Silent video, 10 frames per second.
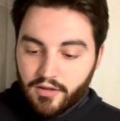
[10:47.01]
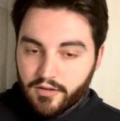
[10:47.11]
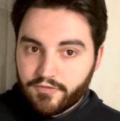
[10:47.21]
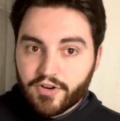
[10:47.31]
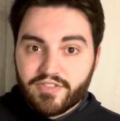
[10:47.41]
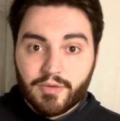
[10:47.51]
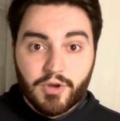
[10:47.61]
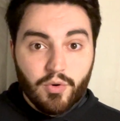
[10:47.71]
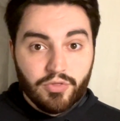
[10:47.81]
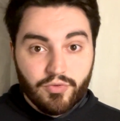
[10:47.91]
First up,
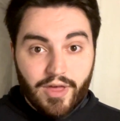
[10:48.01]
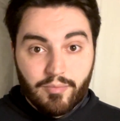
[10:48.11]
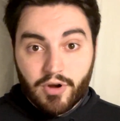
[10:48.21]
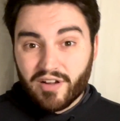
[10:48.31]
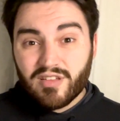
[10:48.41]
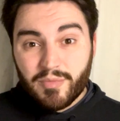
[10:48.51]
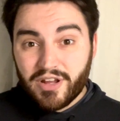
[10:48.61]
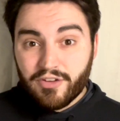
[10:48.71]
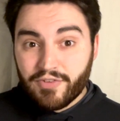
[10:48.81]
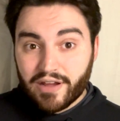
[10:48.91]
going through that proximity
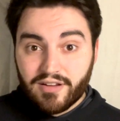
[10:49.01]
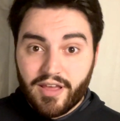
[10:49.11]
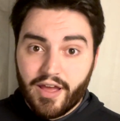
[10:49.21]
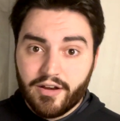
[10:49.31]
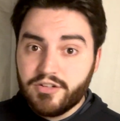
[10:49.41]
effect again,